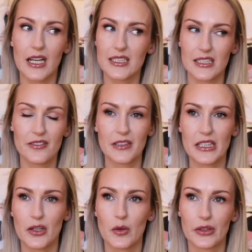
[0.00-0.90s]
I did a
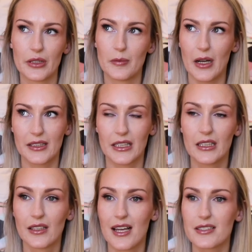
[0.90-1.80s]
video on them, I think
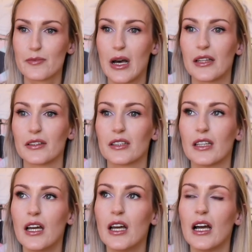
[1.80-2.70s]
last month,
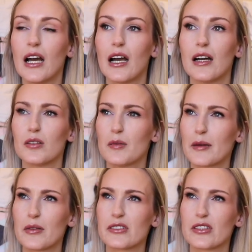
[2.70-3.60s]
uh,
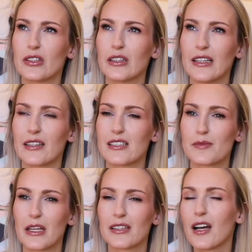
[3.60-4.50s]
maybe it was earlier this
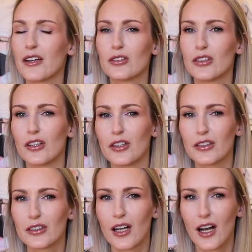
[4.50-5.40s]
month. I don't know,
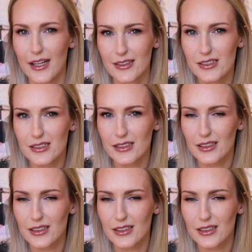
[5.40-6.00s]
guys